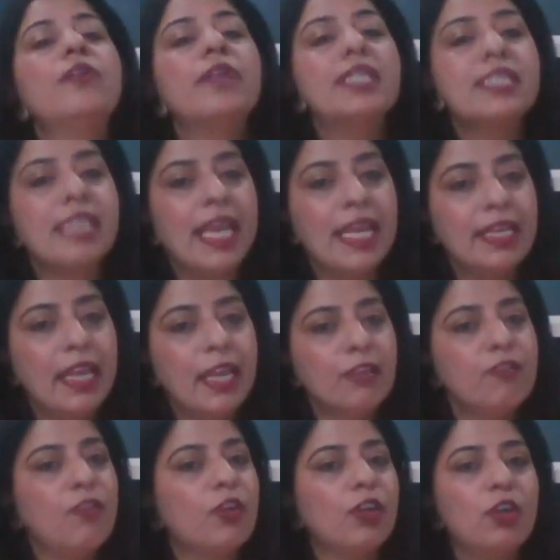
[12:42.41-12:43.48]
retain
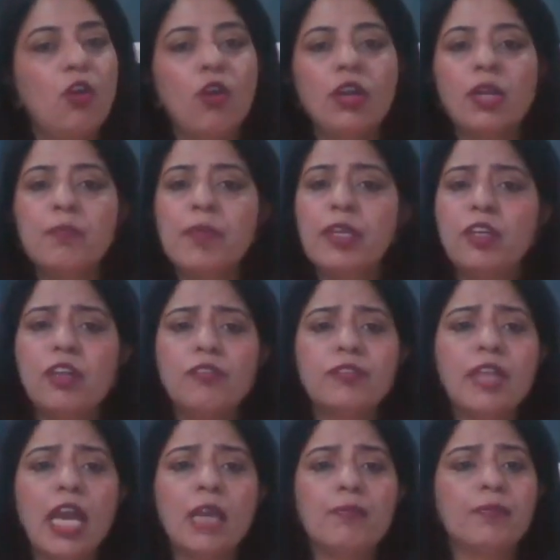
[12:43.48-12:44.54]
it for a longer period
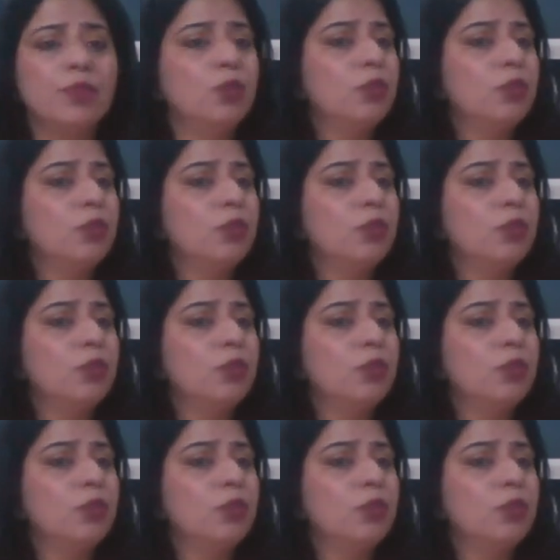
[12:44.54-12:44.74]
of time.